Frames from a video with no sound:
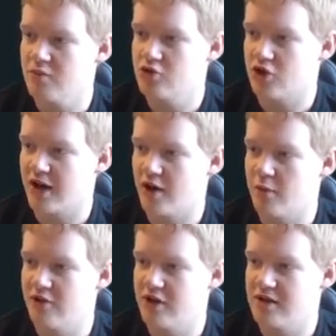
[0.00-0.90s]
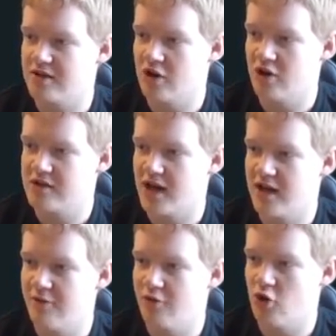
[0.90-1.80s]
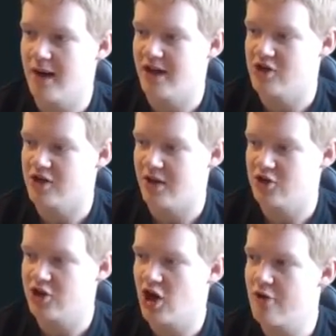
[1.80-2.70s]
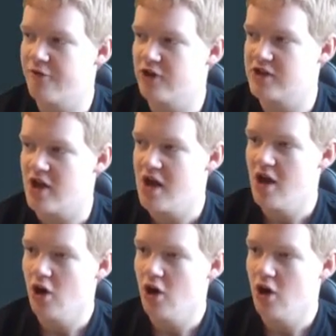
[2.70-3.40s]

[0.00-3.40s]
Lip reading: We've just got to get on with it in our attacking formation now. Just go for it.